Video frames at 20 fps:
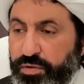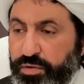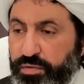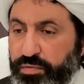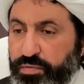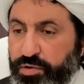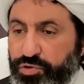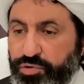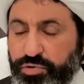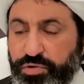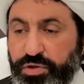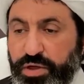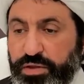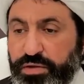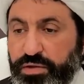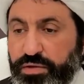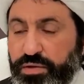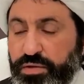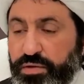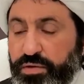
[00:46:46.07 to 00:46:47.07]
We should
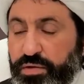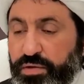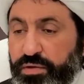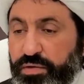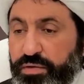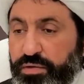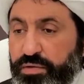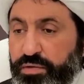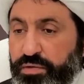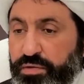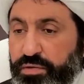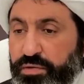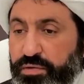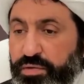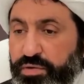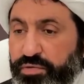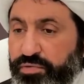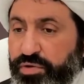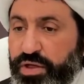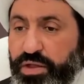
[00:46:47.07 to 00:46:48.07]
not
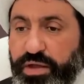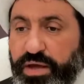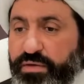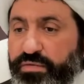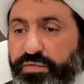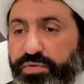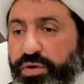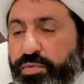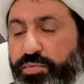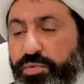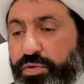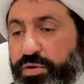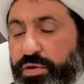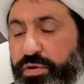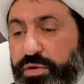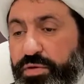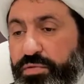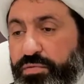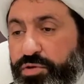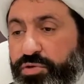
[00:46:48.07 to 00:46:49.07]
read every book.
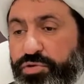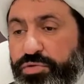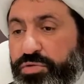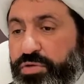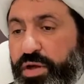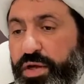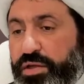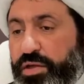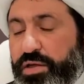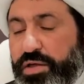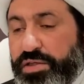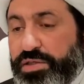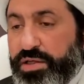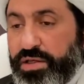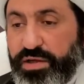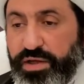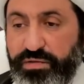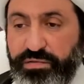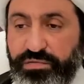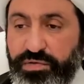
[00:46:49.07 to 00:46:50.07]
We should not
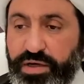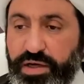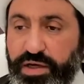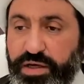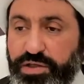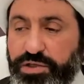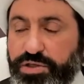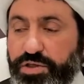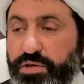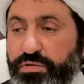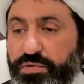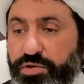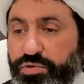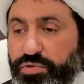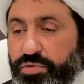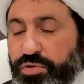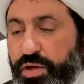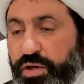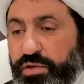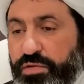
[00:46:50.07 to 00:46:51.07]
listen every lecture. We
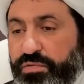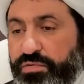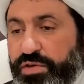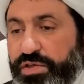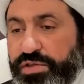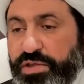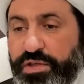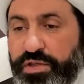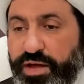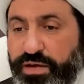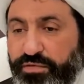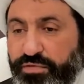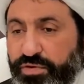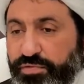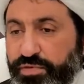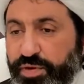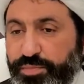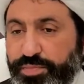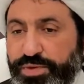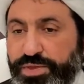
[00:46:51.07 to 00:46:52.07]
should not visit every
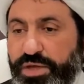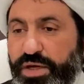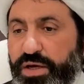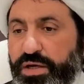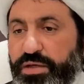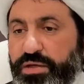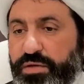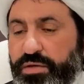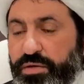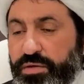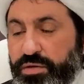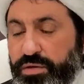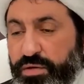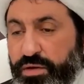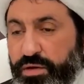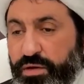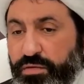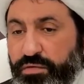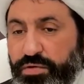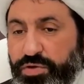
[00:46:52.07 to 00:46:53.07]
website.
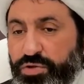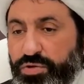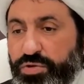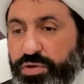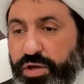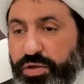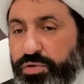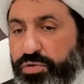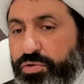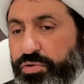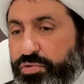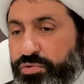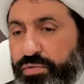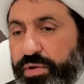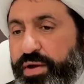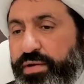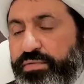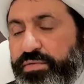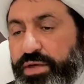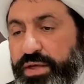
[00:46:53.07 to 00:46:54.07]
We should not go to
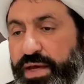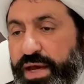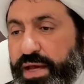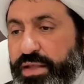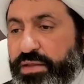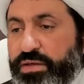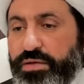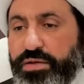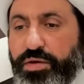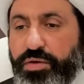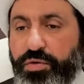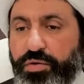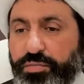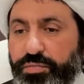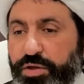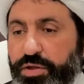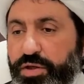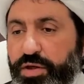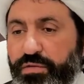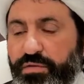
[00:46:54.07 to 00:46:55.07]
every gathering or
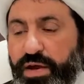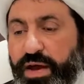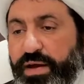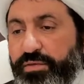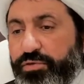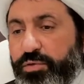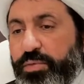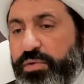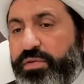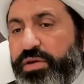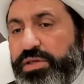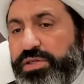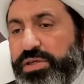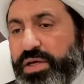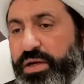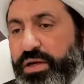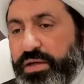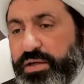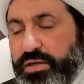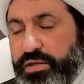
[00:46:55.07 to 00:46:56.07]
meeting. We have to be very
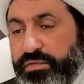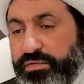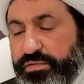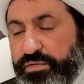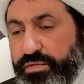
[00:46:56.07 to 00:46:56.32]
selective.